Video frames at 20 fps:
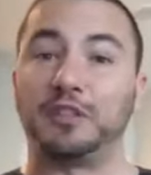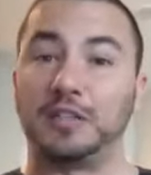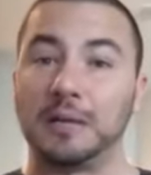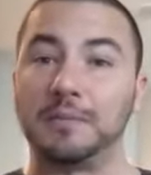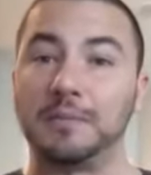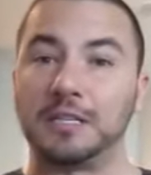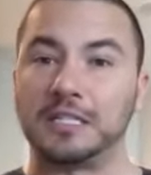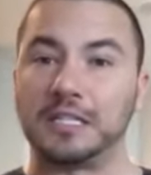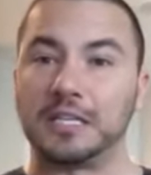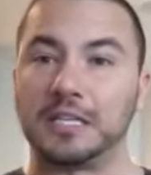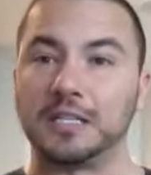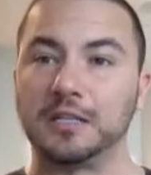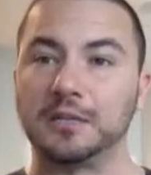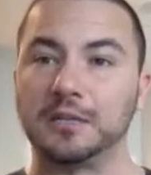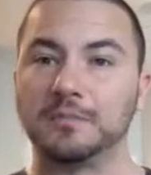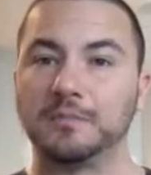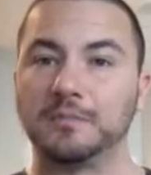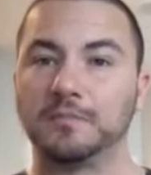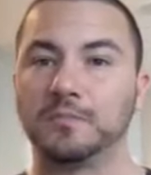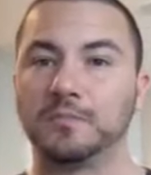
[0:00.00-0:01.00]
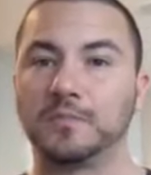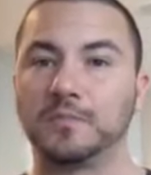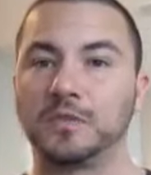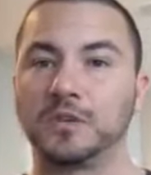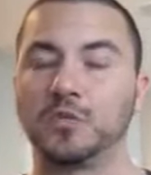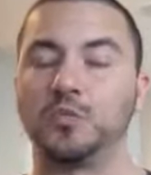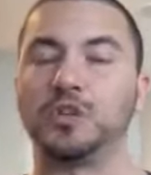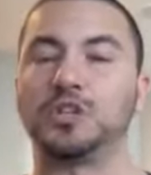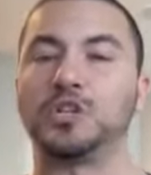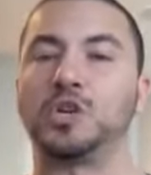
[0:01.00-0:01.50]
limited,
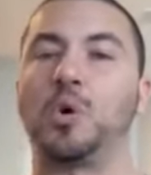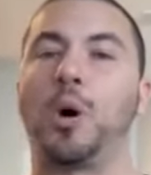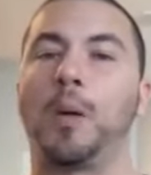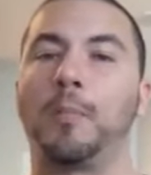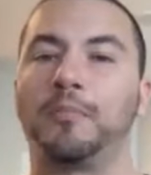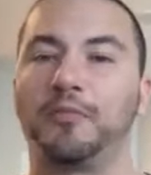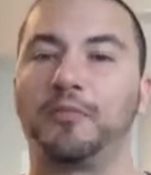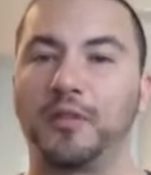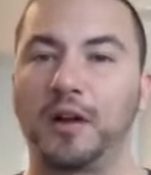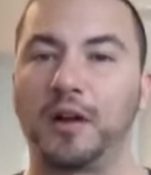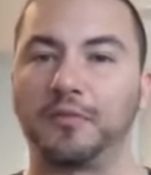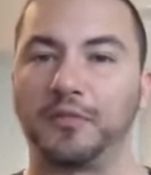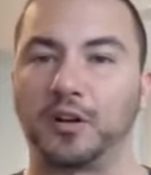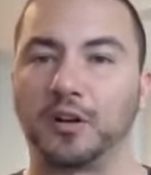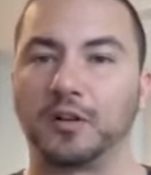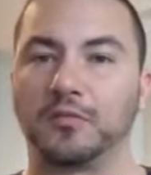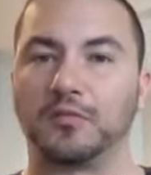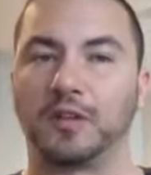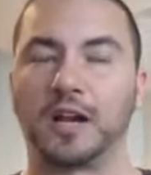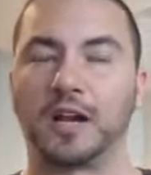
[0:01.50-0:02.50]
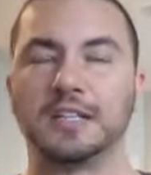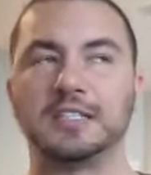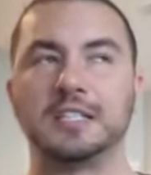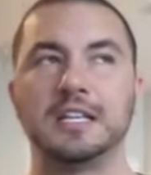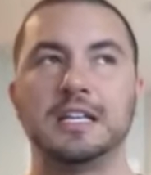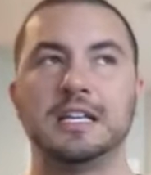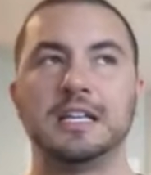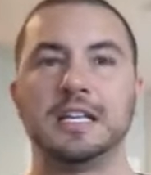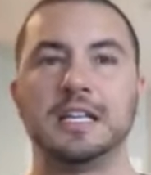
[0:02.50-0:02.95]
would go up forever, right?